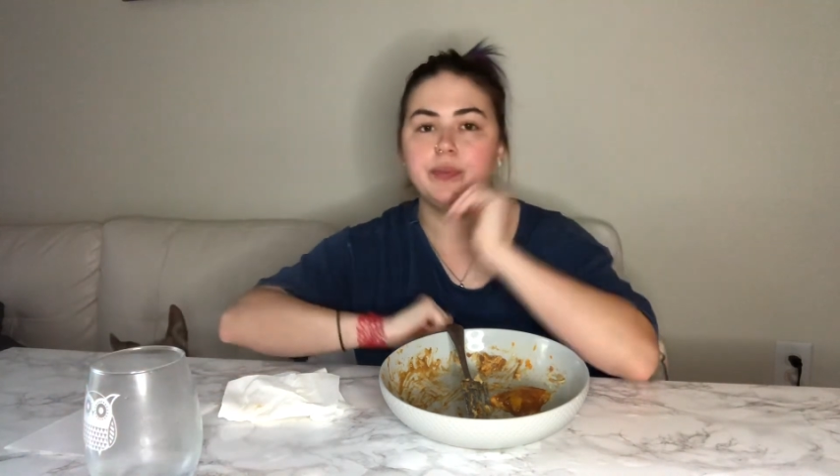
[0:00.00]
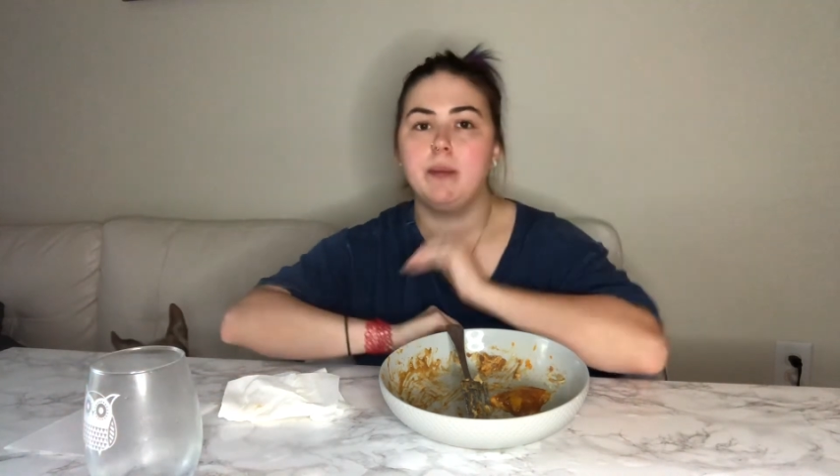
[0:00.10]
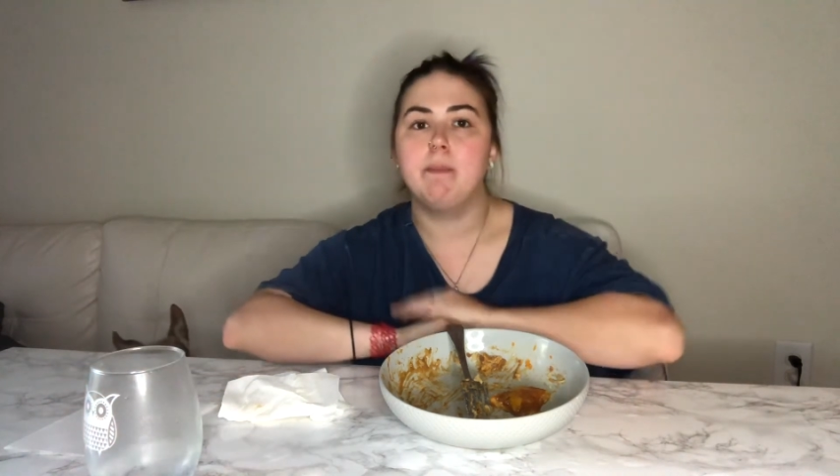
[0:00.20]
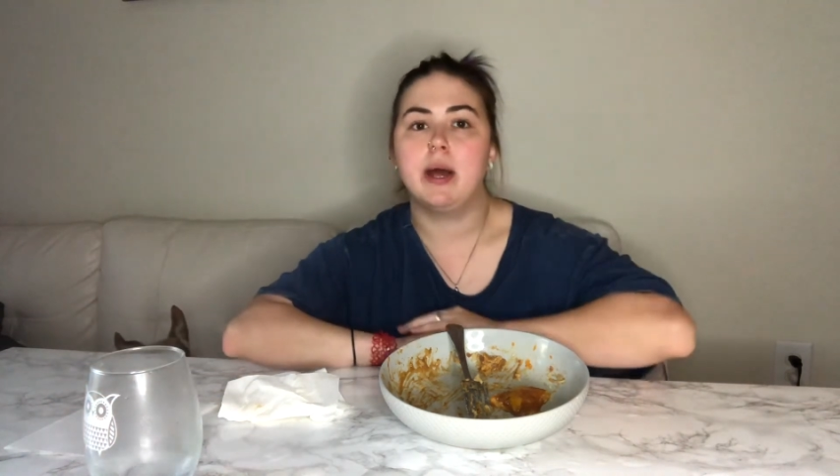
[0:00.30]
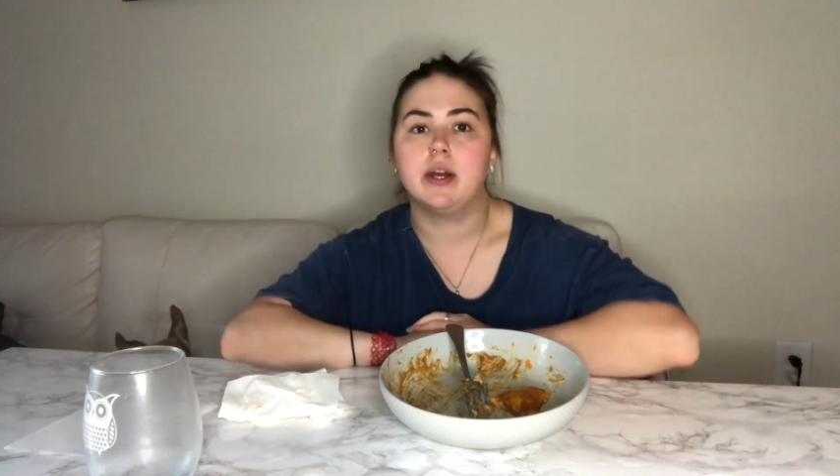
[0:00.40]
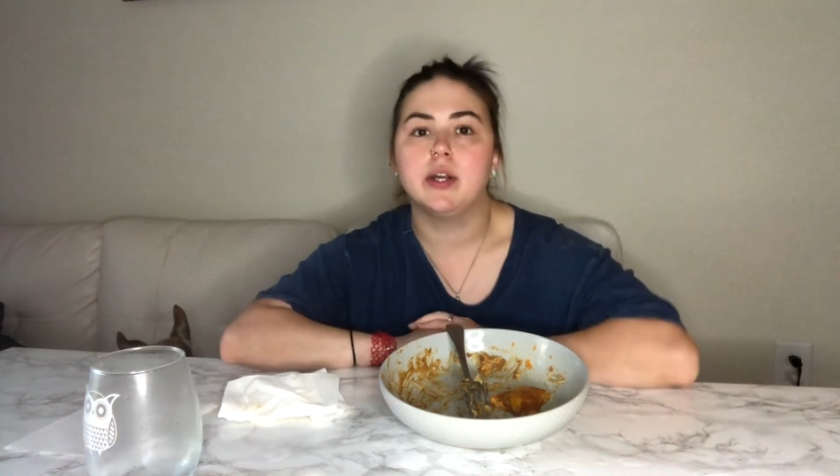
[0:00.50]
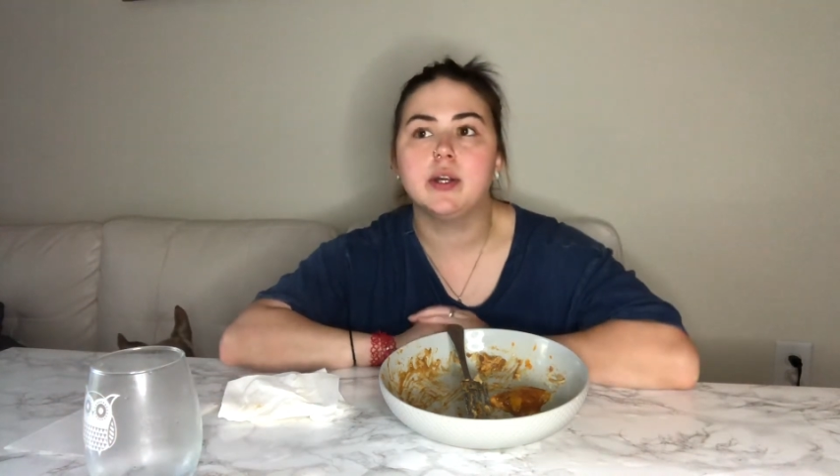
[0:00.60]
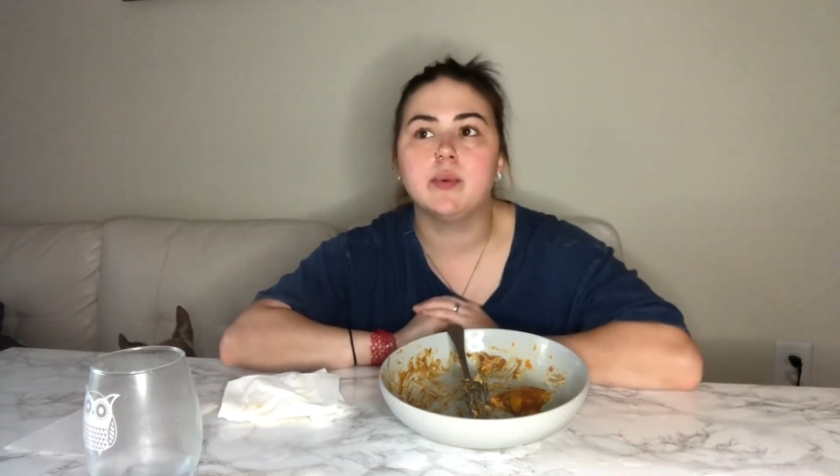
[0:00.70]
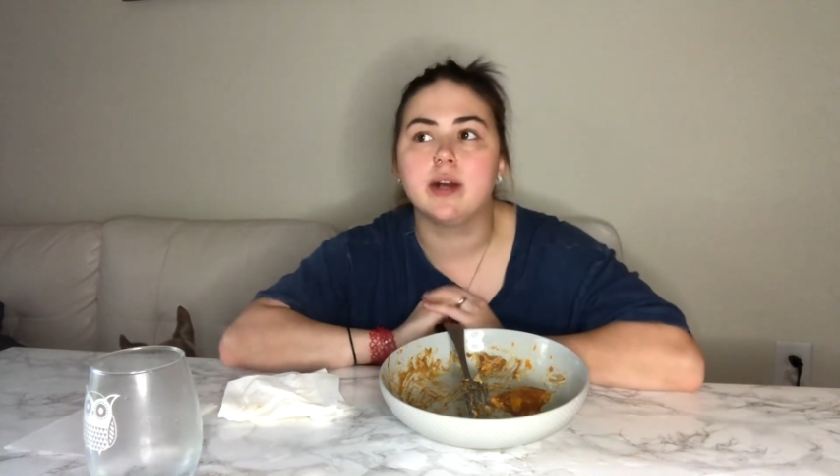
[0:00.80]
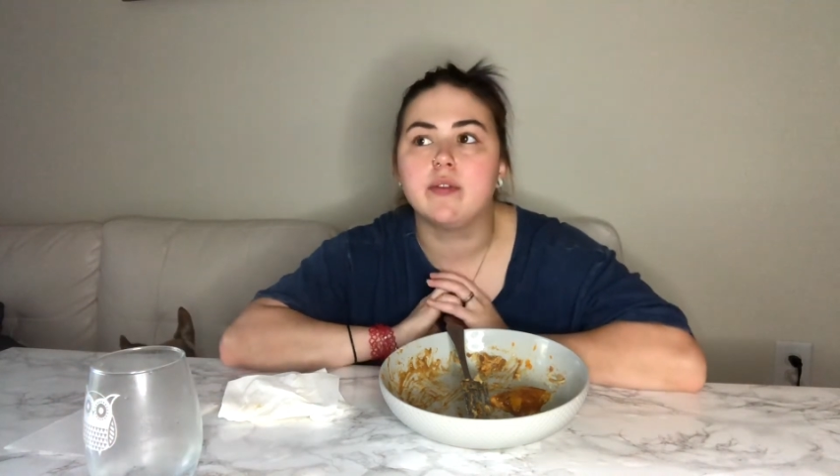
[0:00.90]
better
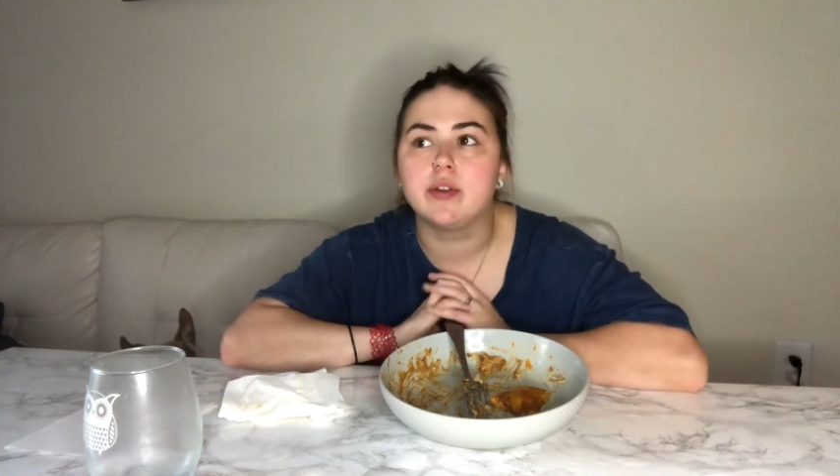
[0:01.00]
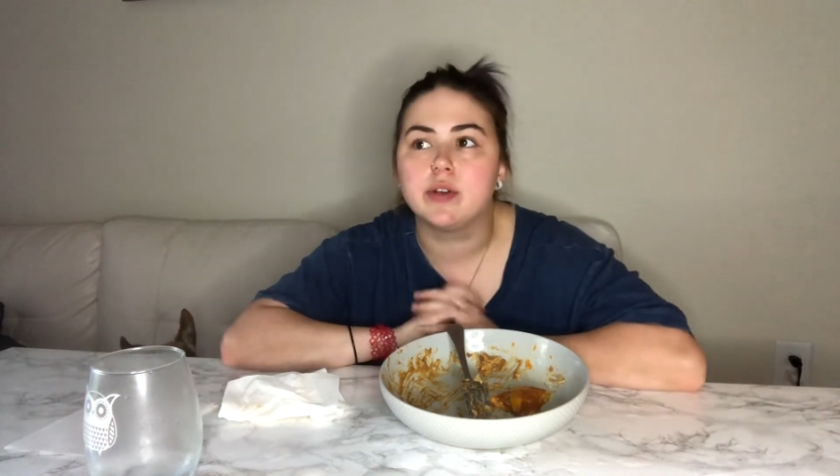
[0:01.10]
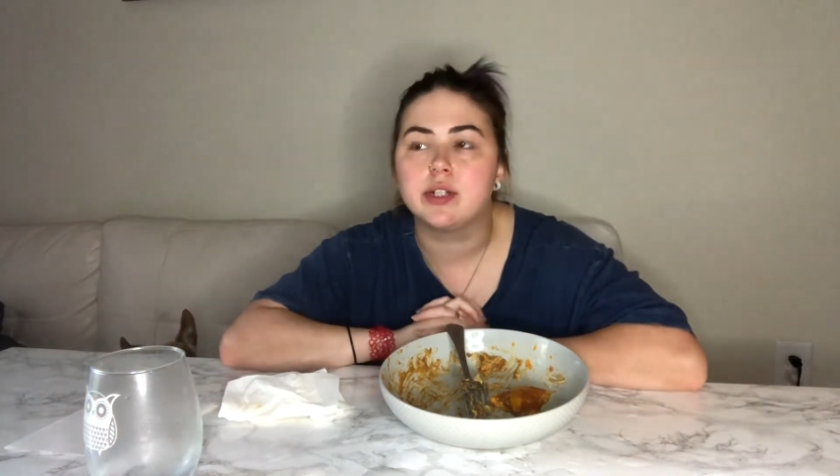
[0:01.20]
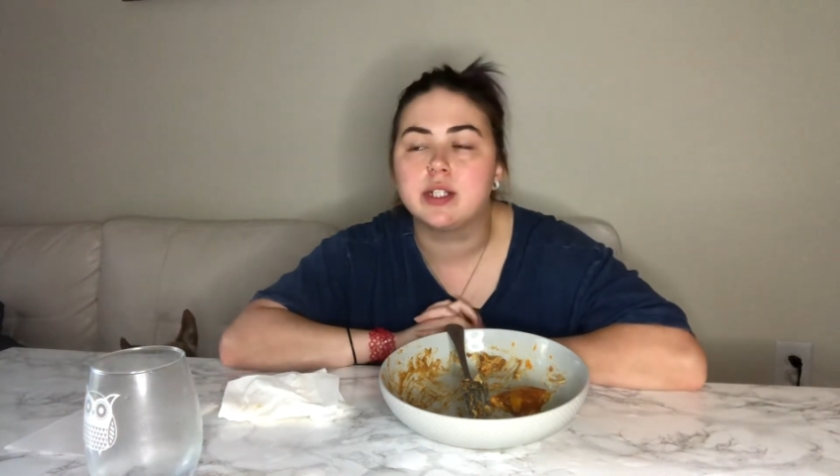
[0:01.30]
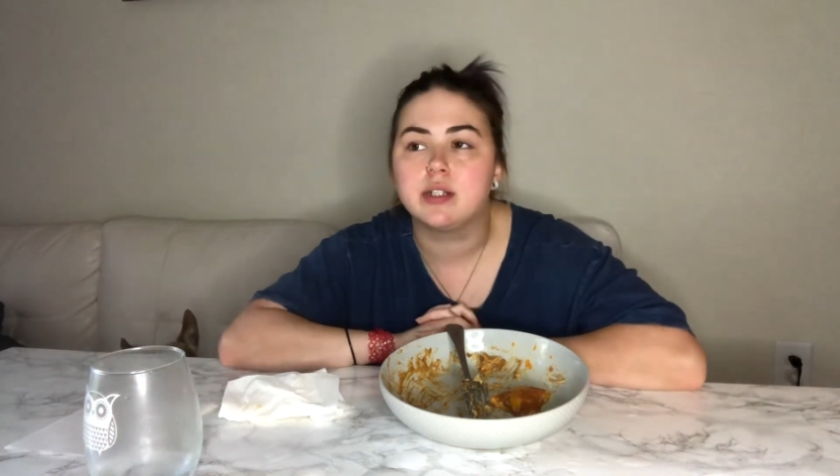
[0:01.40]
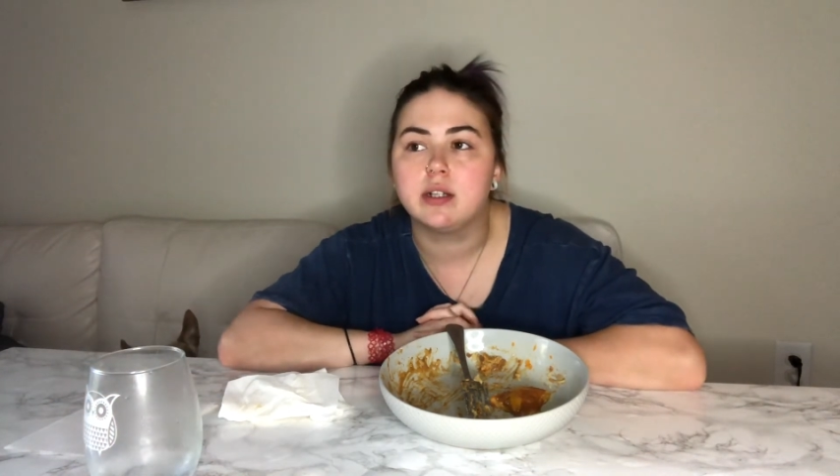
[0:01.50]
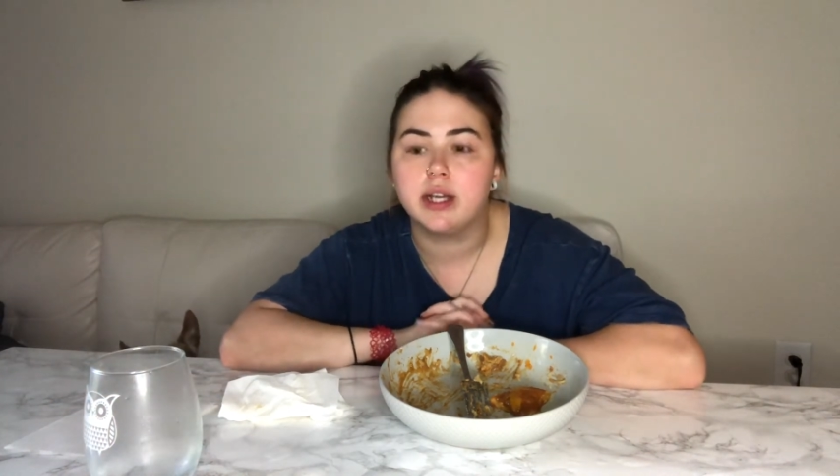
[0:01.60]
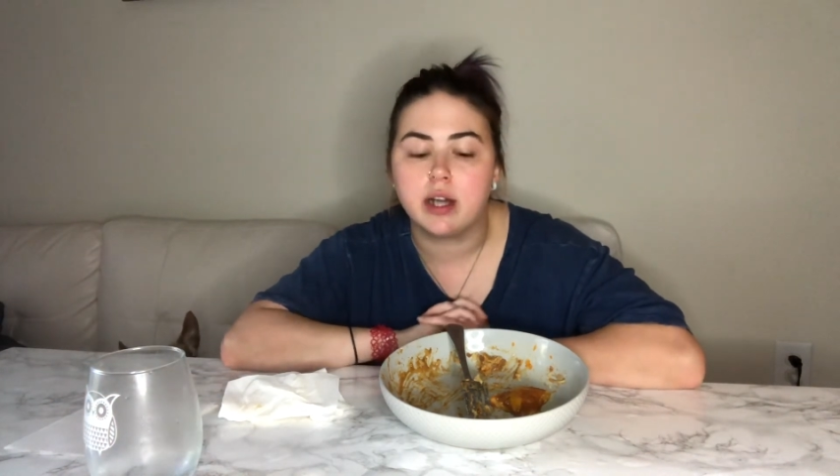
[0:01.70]
whenever there's still, like,